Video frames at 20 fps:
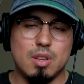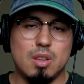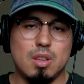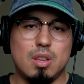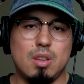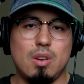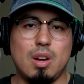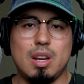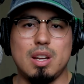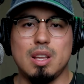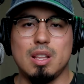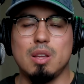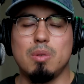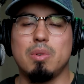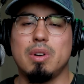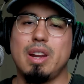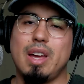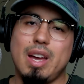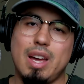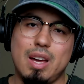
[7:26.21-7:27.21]
you ideally
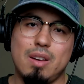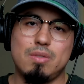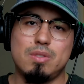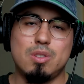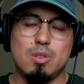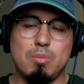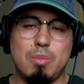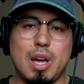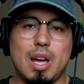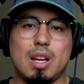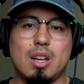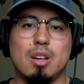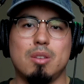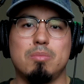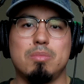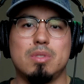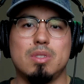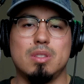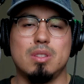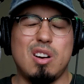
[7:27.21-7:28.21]
want to have 2
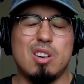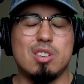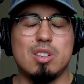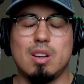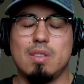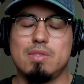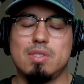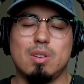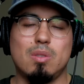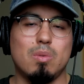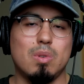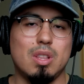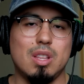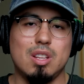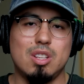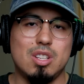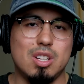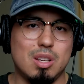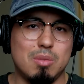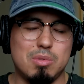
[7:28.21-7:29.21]
backups. Hard drives are really
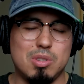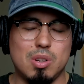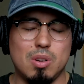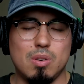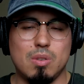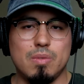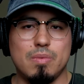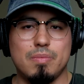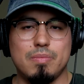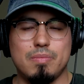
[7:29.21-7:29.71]
cheap. So